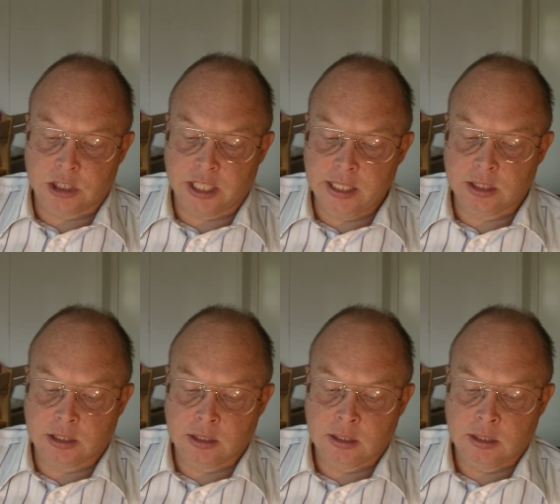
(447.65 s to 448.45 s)

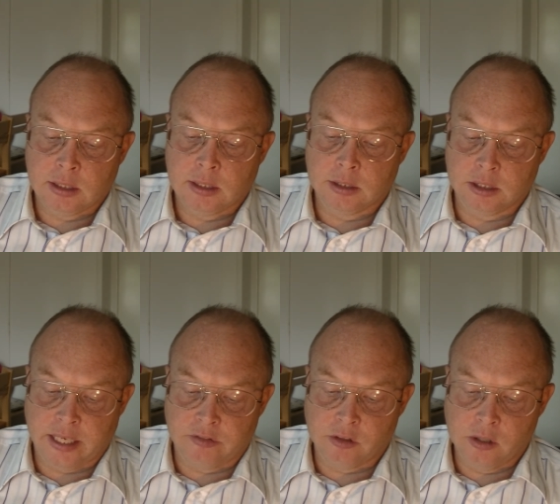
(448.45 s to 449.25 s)
Satan, the
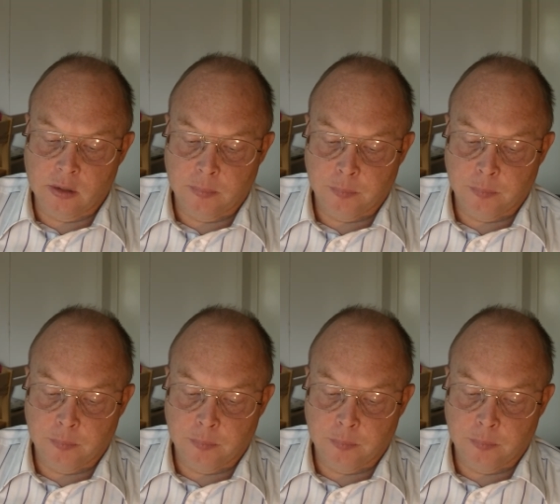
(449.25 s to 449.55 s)
devil,